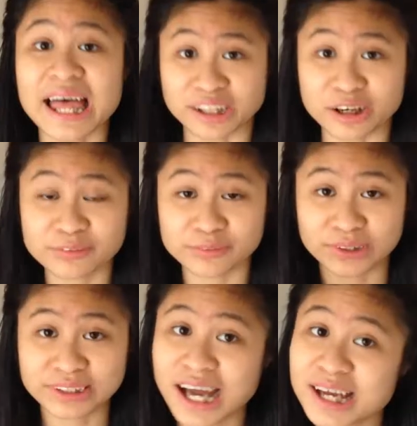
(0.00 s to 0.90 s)
Hello
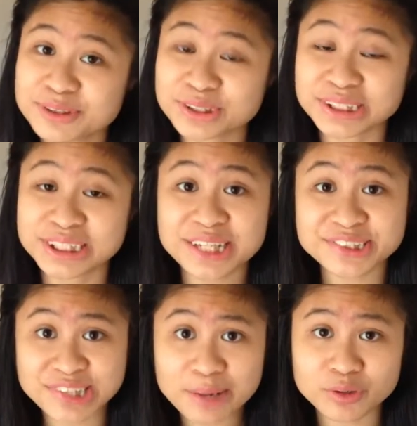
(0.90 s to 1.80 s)
everyone, I'm Colleen and
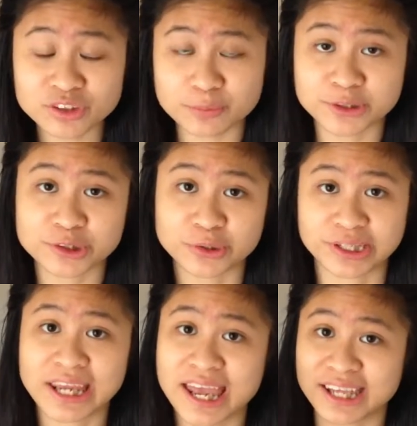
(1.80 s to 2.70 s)
today I'm going to be
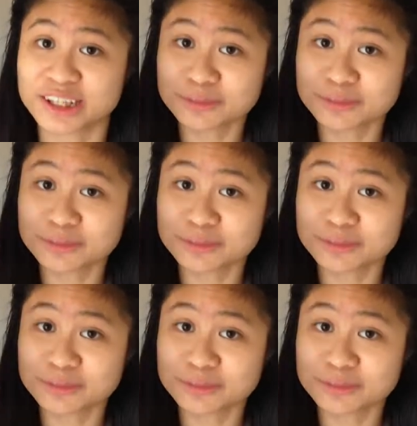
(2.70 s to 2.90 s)
doing an